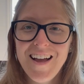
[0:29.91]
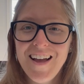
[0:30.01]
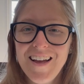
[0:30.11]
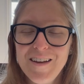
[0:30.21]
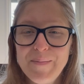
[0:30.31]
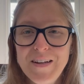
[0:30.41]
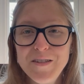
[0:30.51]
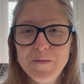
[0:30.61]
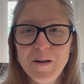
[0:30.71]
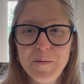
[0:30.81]
I
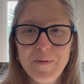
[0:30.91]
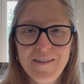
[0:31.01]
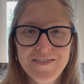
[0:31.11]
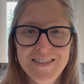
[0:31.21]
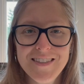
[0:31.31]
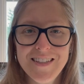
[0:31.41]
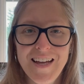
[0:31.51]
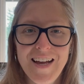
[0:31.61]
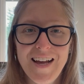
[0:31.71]
do want to preface that